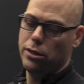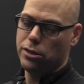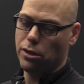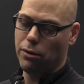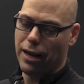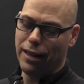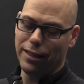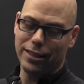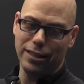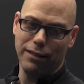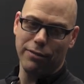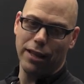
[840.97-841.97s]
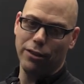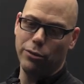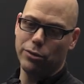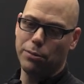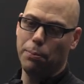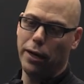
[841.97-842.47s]
So I like to leave that
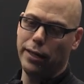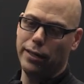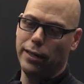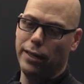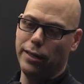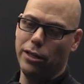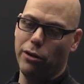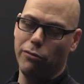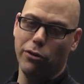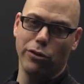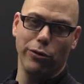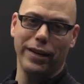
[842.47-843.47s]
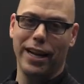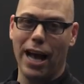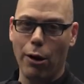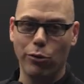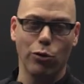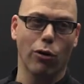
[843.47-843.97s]
loose, but if you're doing an
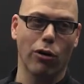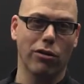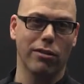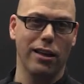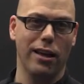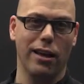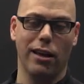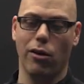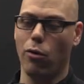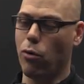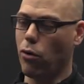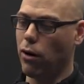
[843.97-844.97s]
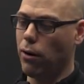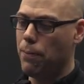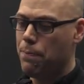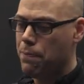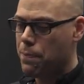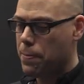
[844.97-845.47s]
outdoor thing or
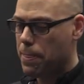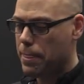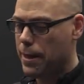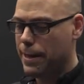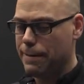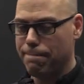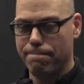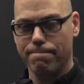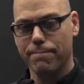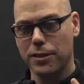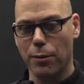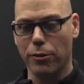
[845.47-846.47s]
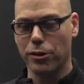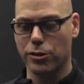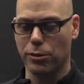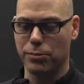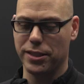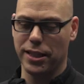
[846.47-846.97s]
some other
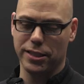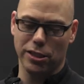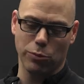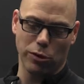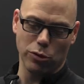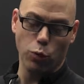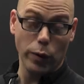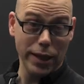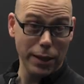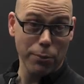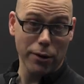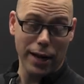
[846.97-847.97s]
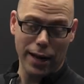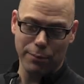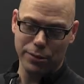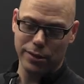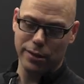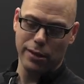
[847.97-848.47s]
circumstances where it's windy
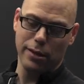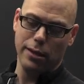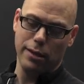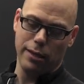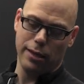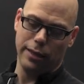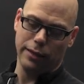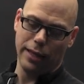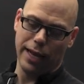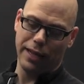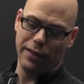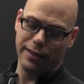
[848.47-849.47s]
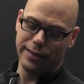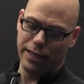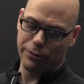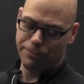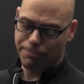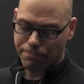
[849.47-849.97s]
perhaps, locking that
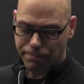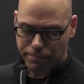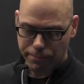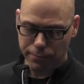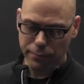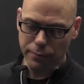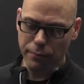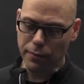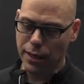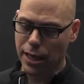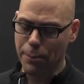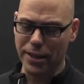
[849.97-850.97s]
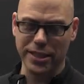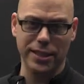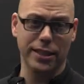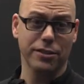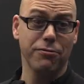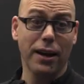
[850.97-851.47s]
down can make
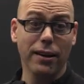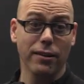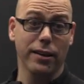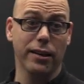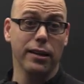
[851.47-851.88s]
sense. Finally,